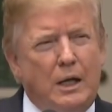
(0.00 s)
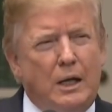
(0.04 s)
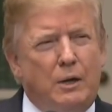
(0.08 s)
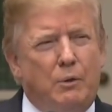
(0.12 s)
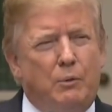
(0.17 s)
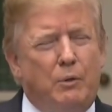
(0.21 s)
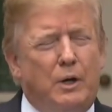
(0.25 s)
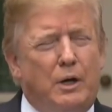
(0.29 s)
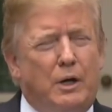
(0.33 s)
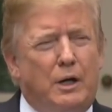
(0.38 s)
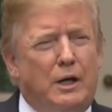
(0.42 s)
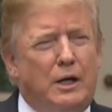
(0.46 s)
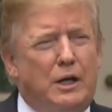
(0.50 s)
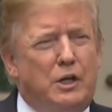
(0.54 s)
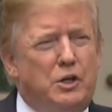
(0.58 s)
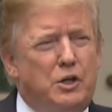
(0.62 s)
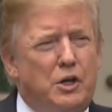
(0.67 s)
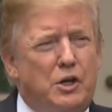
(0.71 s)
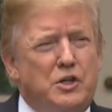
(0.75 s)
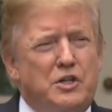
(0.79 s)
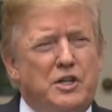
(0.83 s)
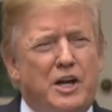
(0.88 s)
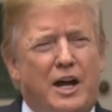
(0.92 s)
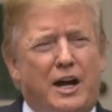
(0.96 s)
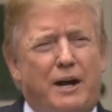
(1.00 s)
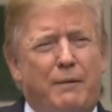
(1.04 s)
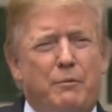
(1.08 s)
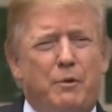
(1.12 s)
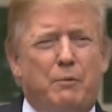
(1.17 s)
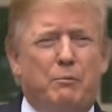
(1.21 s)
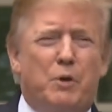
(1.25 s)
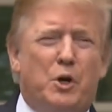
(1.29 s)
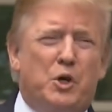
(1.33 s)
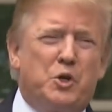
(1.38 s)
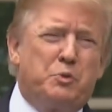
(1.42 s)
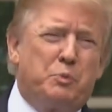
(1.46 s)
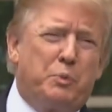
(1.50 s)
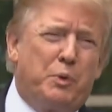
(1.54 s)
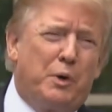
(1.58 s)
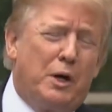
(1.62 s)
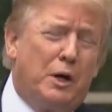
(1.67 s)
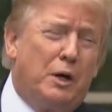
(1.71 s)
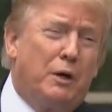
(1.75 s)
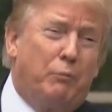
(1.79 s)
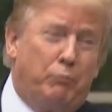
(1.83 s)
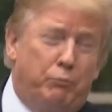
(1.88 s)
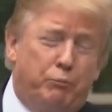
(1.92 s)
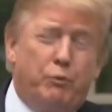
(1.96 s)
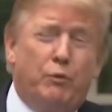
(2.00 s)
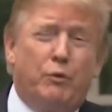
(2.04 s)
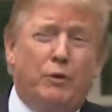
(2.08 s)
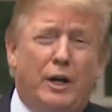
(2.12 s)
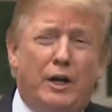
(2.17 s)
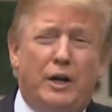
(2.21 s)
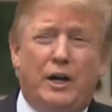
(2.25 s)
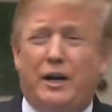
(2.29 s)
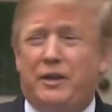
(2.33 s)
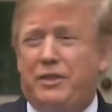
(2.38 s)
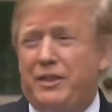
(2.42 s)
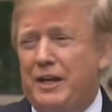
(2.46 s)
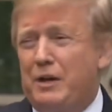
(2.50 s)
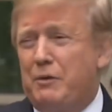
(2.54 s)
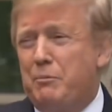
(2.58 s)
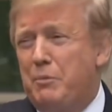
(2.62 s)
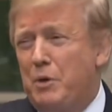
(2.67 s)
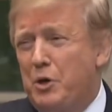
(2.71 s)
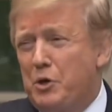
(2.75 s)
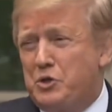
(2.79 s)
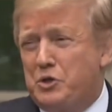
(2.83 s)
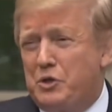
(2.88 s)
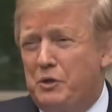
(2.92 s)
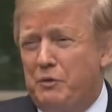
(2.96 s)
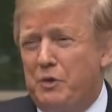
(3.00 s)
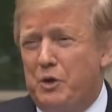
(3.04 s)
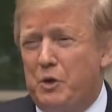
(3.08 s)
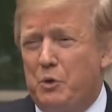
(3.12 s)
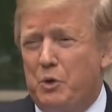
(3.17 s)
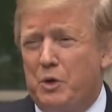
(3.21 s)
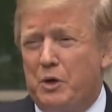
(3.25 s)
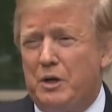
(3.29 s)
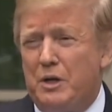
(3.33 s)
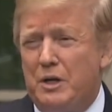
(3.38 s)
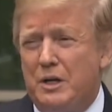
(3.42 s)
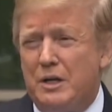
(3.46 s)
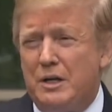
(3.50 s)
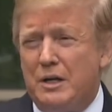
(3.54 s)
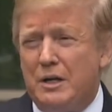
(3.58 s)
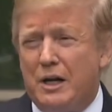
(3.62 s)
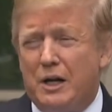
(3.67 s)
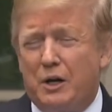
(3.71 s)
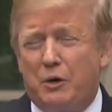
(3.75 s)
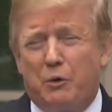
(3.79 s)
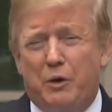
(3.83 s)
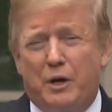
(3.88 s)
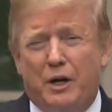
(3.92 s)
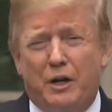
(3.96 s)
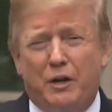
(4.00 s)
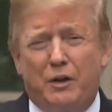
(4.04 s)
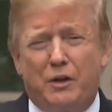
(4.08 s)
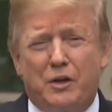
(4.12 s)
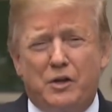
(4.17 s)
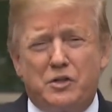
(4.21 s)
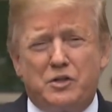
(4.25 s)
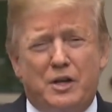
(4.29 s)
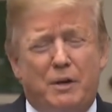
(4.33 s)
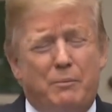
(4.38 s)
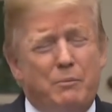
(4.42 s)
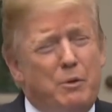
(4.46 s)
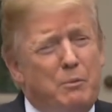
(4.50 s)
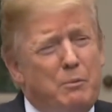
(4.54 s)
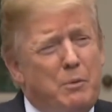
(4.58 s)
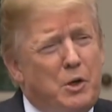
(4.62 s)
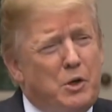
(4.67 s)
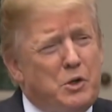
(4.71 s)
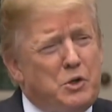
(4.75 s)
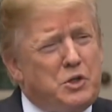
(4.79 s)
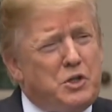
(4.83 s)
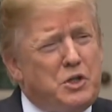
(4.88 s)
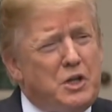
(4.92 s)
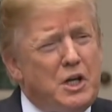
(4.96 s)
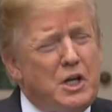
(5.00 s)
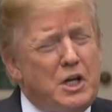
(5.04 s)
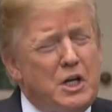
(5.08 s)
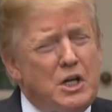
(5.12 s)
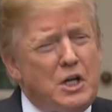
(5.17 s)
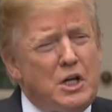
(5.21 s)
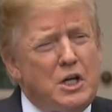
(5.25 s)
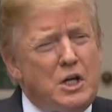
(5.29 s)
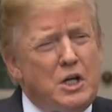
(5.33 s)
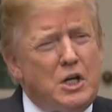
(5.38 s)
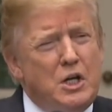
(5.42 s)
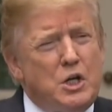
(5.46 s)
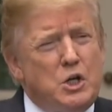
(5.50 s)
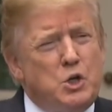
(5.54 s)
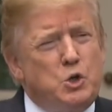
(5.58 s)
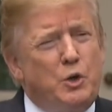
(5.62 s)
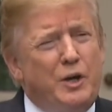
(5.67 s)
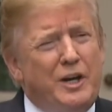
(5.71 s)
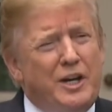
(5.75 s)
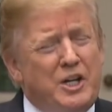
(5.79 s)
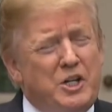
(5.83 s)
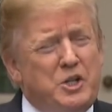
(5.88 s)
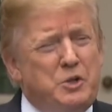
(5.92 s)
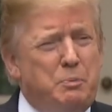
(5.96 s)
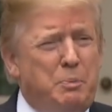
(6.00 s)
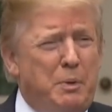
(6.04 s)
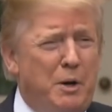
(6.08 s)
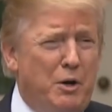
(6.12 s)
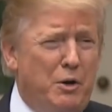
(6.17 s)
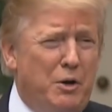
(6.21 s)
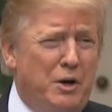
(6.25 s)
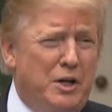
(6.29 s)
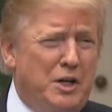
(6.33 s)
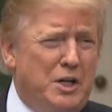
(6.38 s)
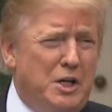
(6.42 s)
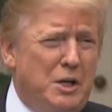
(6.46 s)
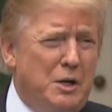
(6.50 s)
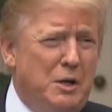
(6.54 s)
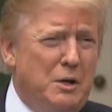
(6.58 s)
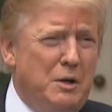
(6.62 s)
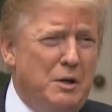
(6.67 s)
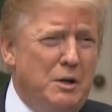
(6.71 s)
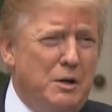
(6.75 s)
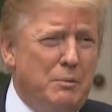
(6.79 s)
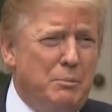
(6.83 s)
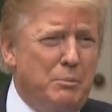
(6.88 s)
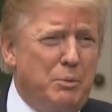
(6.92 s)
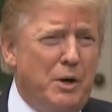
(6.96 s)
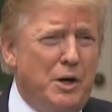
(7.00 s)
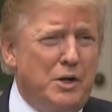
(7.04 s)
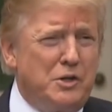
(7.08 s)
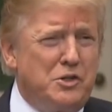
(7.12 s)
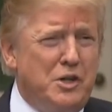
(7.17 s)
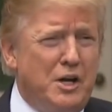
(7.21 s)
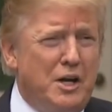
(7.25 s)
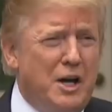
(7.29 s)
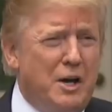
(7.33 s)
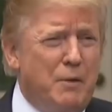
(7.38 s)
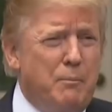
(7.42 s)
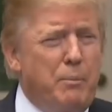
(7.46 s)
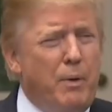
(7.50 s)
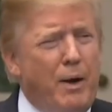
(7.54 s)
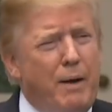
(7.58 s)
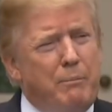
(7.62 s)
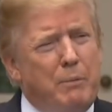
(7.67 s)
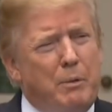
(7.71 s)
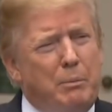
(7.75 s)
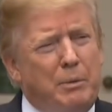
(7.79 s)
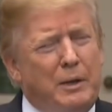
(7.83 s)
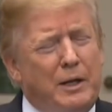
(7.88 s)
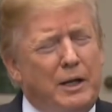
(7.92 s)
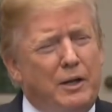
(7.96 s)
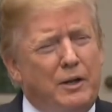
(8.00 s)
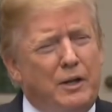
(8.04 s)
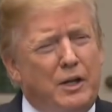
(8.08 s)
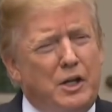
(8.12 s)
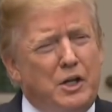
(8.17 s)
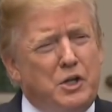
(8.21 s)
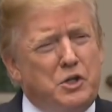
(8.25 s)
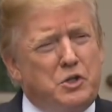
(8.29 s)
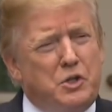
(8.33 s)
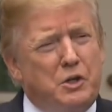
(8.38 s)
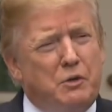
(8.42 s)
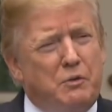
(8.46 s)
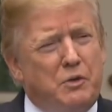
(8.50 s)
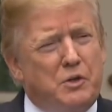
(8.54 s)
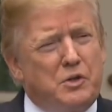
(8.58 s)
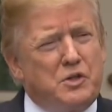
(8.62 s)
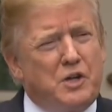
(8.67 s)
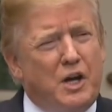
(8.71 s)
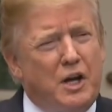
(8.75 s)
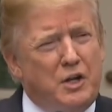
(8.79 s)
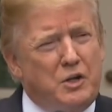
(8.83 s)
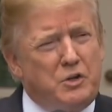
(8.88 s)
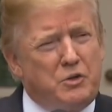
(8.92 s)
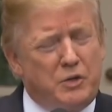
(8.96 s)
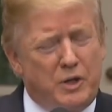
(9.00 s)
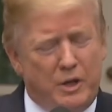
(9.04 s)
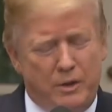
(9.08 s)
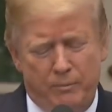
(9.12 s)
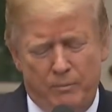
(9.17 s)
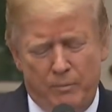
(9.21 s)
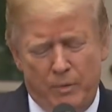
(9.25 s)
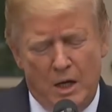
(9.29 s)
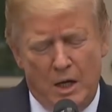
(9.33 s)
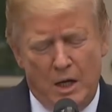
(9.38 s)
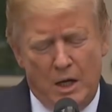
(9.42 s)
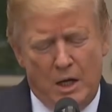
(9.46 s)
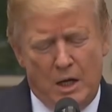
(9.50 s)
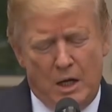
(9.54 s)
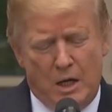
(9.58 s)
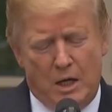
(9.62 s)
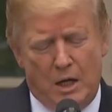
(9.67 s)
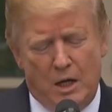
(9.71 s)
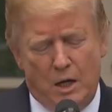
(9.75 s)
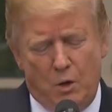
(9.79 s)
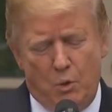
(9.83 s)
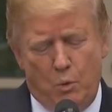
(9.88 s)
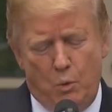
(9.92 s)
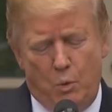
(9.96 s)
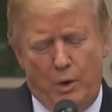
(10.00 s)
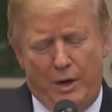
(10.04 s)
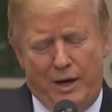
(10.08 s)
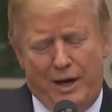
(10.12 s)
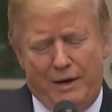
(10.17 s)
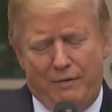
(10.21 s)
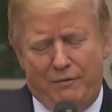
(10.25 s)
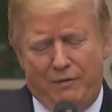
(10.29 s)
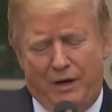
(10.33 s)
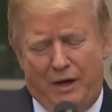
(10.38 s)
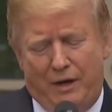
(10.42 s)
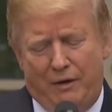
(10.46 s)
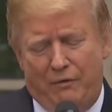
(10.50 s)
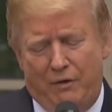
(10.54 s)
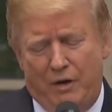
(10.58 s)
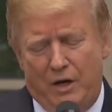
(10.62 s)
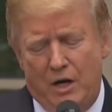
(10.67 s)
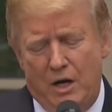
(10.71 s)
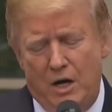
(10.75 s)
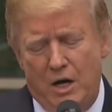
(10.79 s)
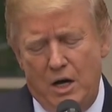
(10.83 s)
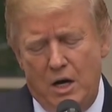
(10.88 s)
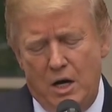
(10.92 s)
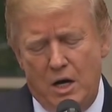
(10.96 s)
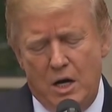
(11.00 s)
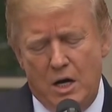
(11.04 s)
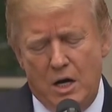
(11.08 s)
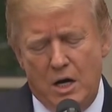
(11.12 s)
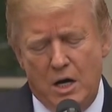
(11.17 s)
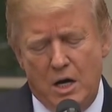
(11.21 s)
Well, it turns out I'm the most, and I think most of you would agree to this, I'm the most transparent president probably in the history of this country. We have given,